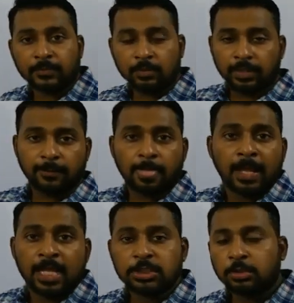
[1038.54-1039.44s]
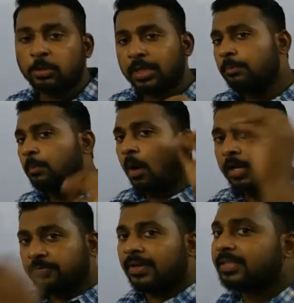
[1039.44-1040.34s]
Okay, so you can
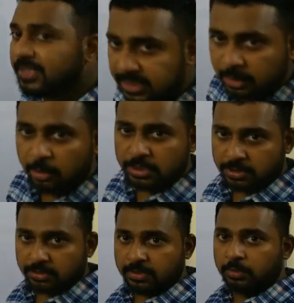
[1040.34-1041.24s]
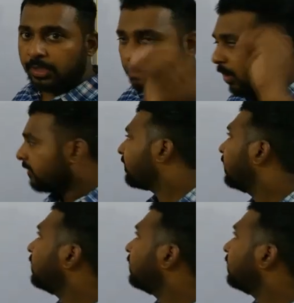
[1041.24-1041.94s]
modify this equation, you can modify